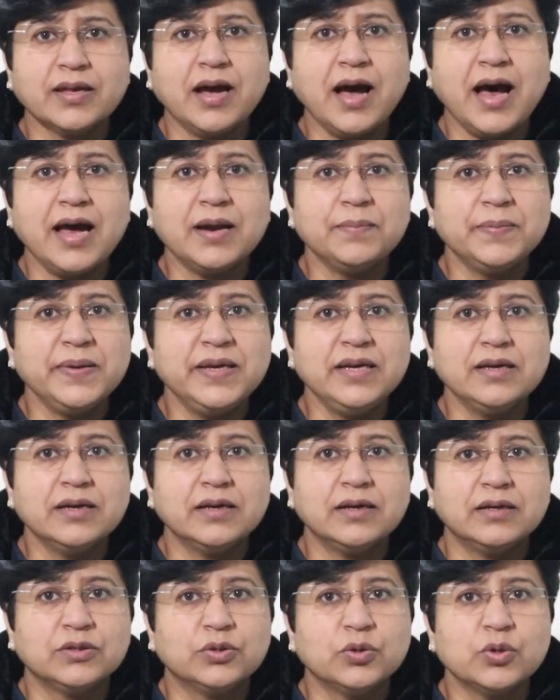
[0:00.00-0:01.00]
are
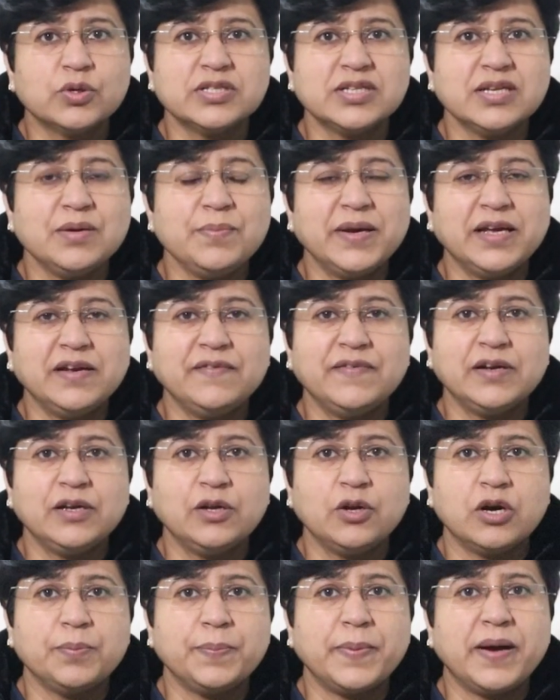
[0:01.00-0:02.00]
being, those email will
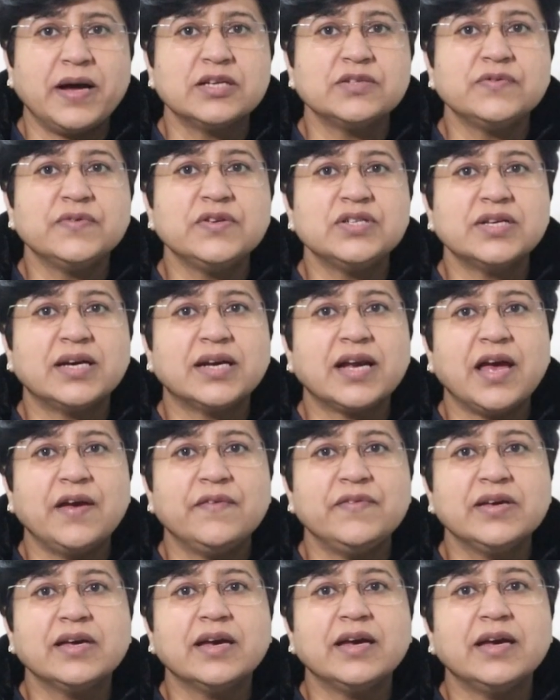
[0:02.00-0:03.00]
not pass which are
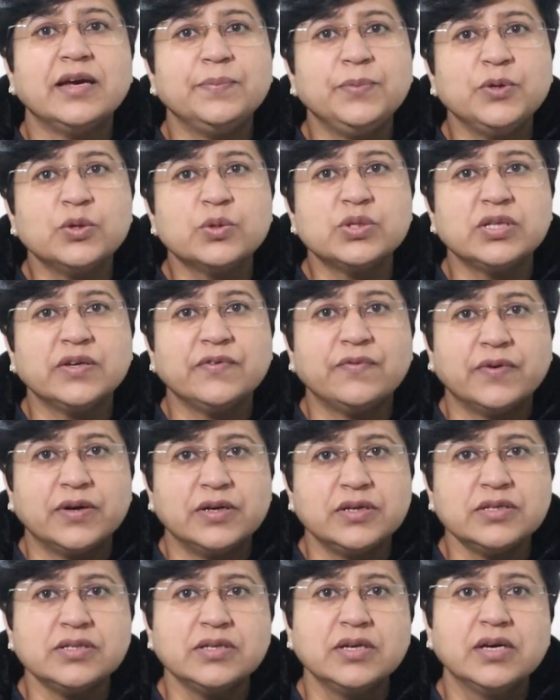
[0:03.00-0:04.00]
having abusive
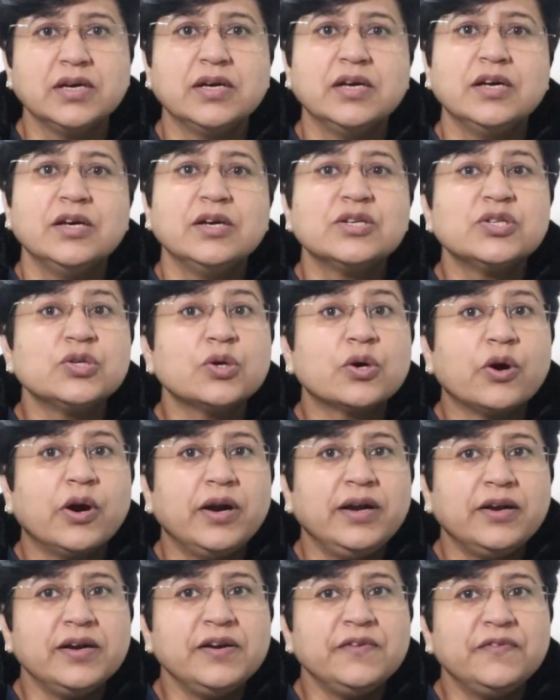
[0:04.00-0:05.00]
words. So
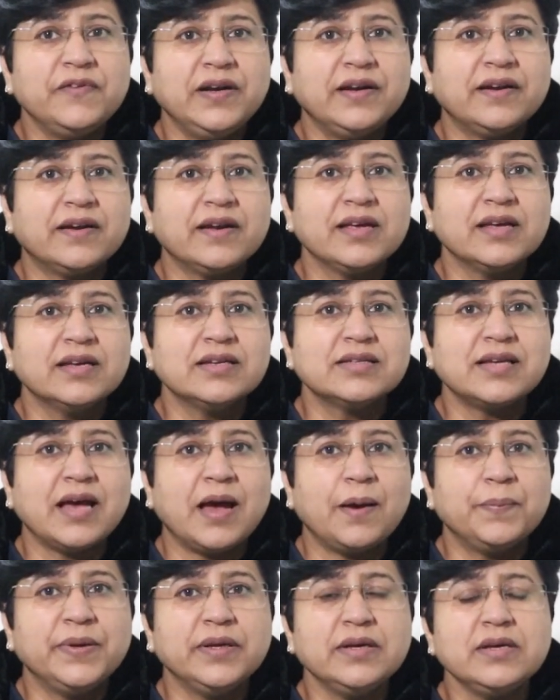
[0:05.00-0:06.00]
content filtering is
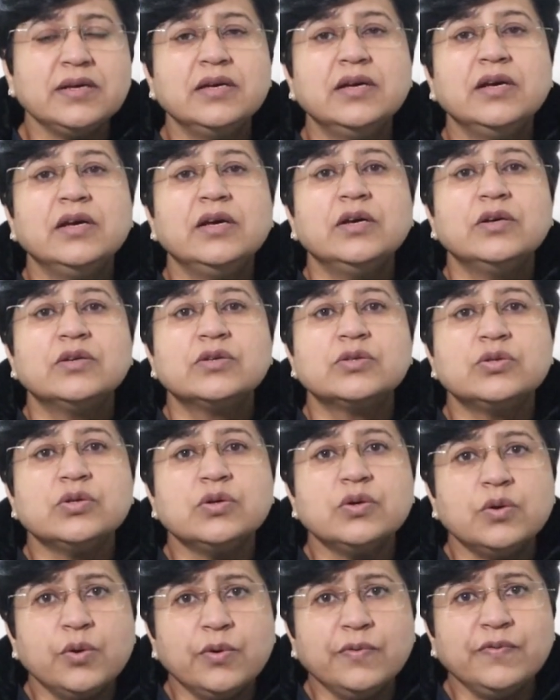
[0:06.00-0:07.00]
happening.
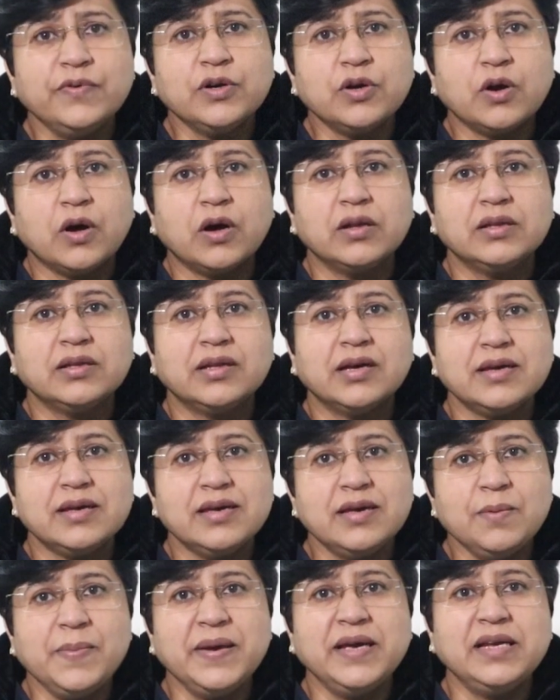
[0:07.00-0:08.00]
So overall, the
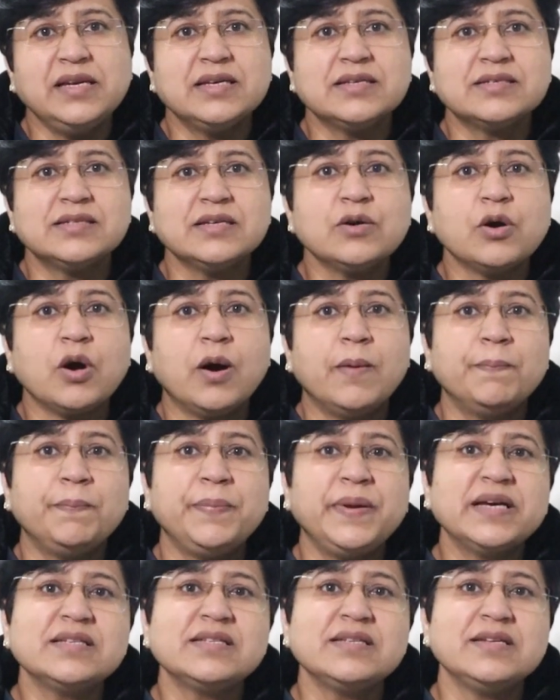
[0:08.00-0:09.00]
email is a
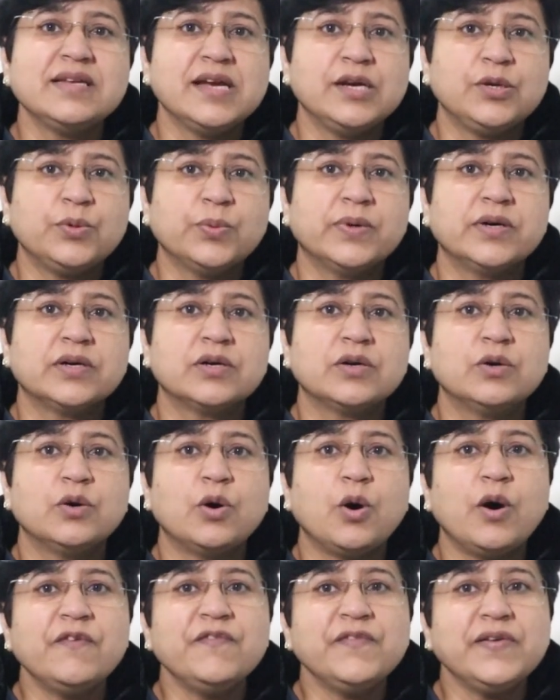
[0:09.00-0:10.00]
complex network
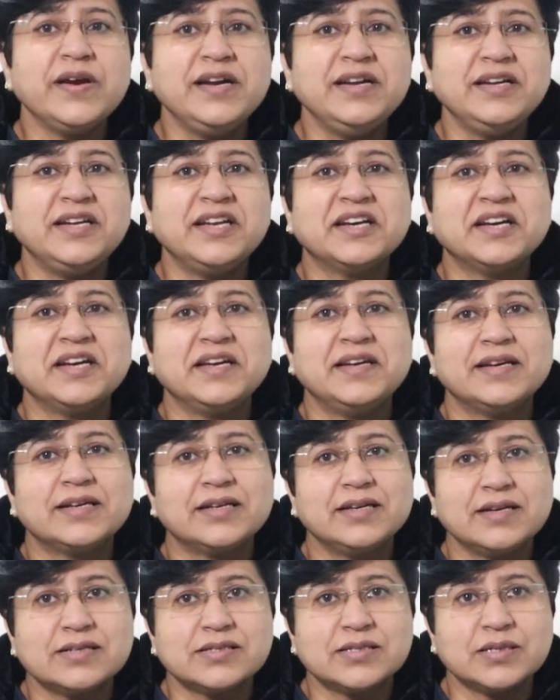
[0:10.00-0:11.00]
of
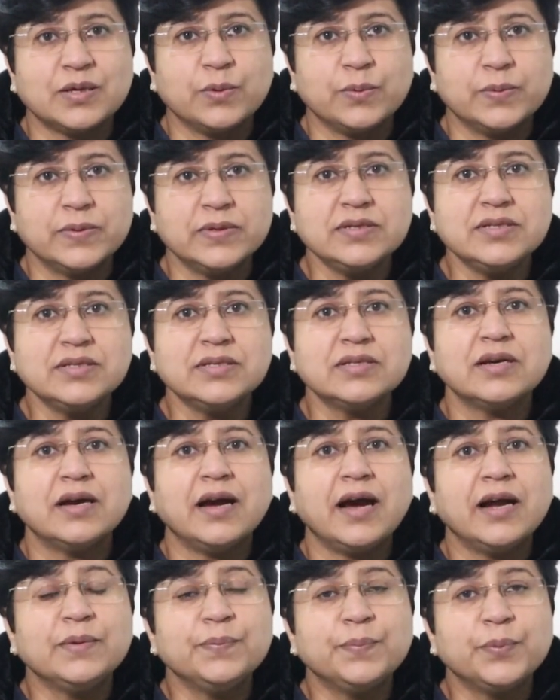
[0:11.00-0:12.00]
interconnected servers
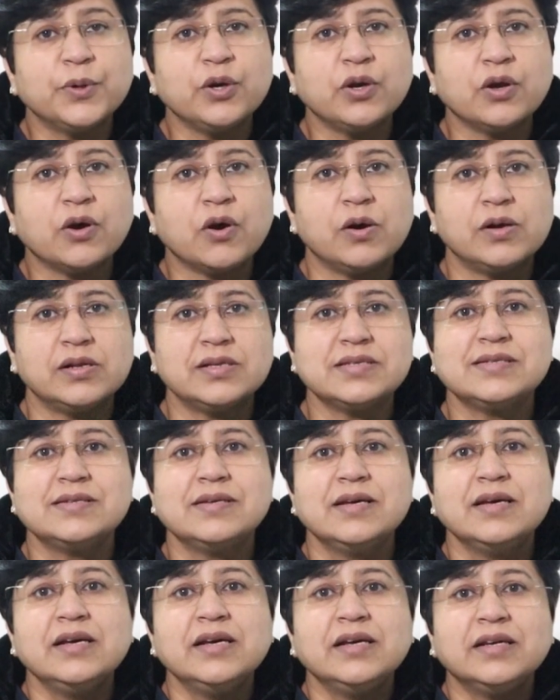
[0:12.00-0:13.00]
and protocols
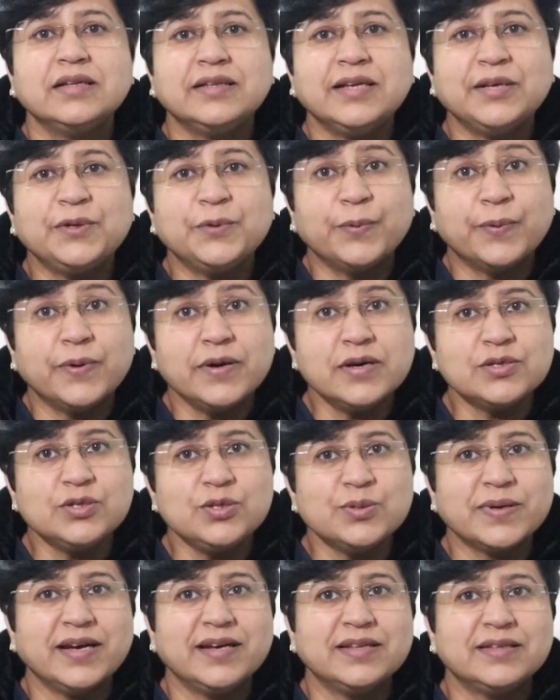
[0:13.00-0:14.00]
that work
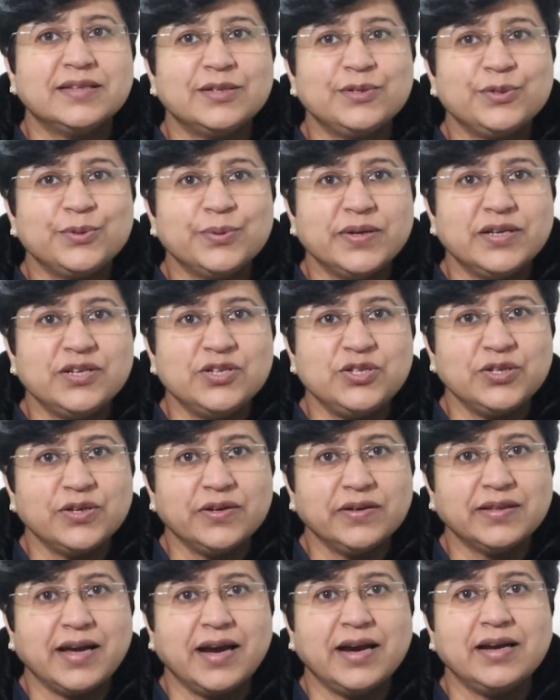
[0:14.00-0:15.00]
together to
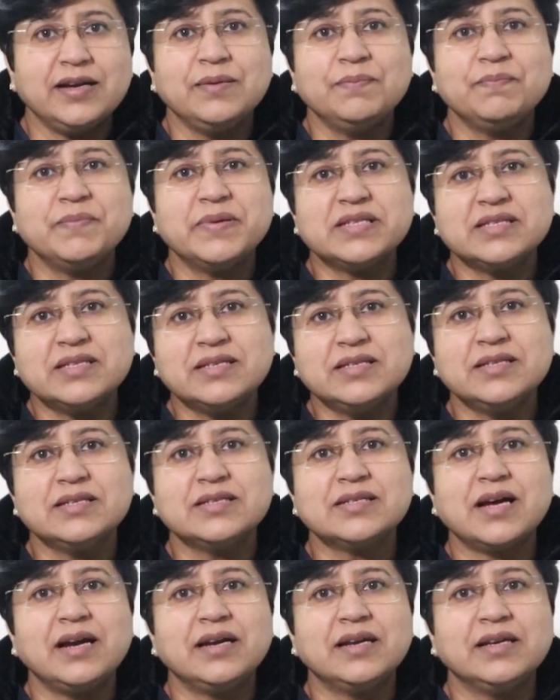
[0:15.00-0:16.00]
ensure that
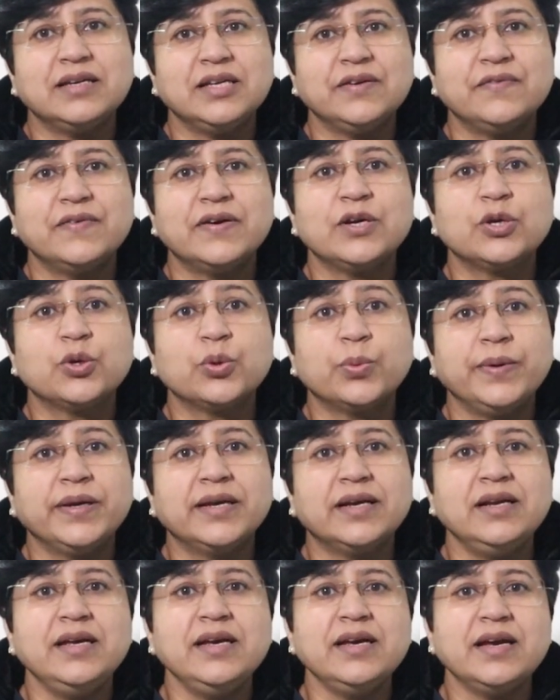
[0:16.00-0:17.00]
messages are delivered
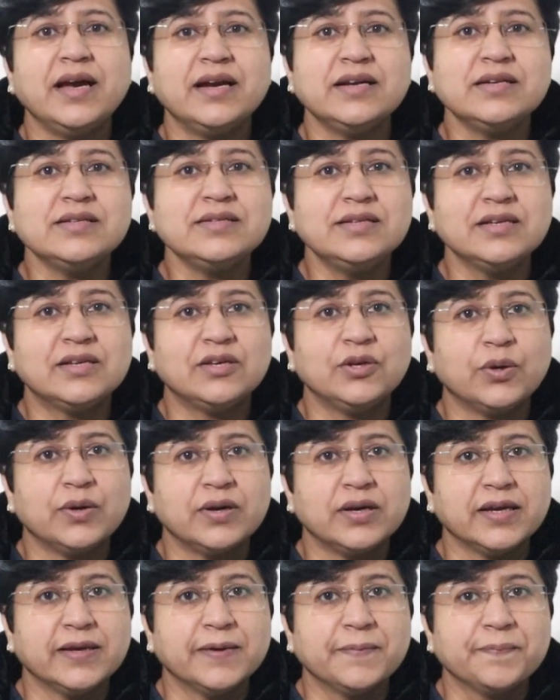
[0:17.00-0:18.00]
quickly and
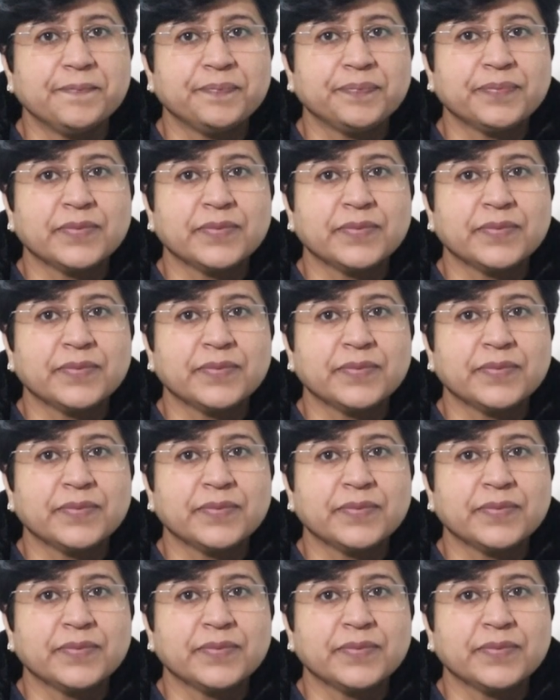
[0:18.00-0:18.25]
securely.